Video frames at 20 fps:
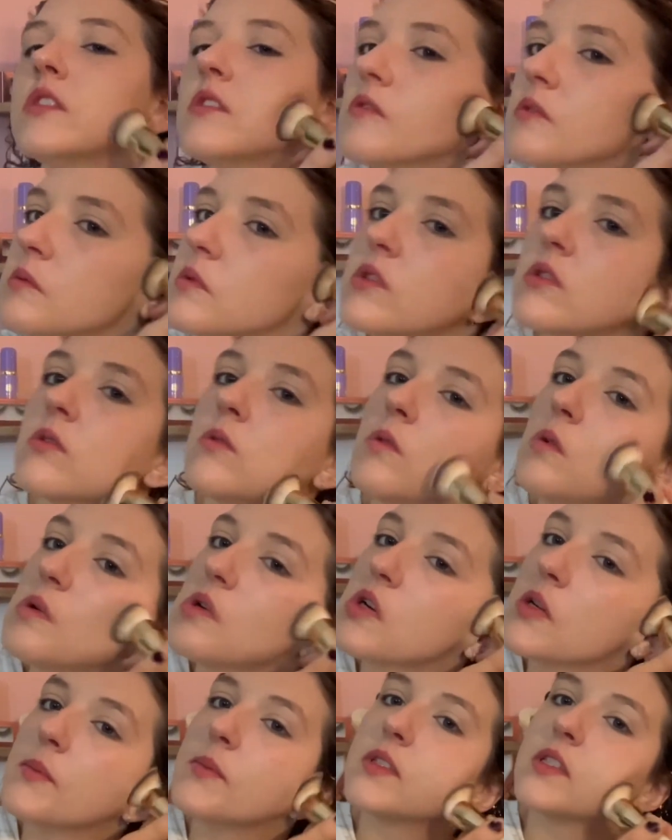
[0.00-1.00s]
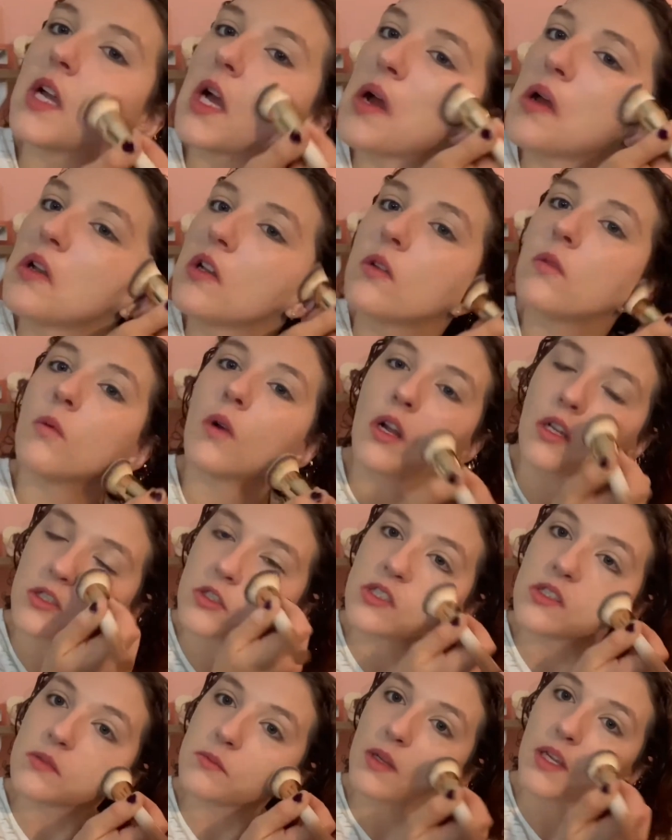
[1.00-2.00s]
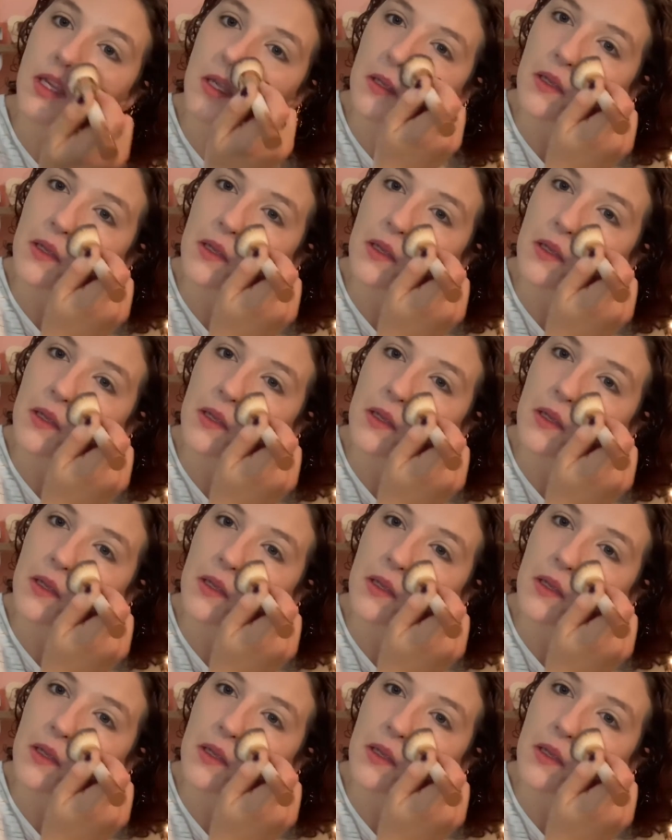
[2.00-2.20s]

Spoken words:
from school comes down and watches my